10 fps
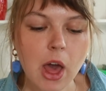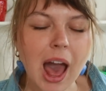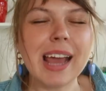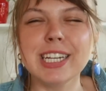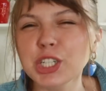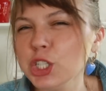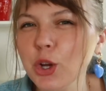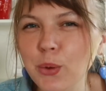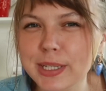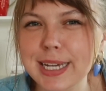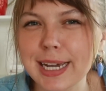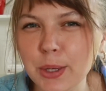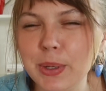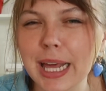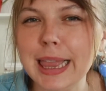I need to show you exactly
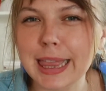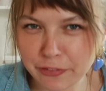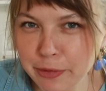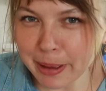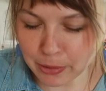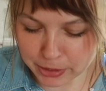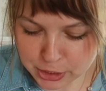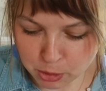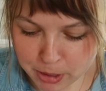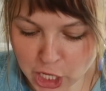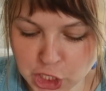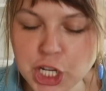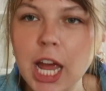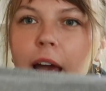what I love about it so much.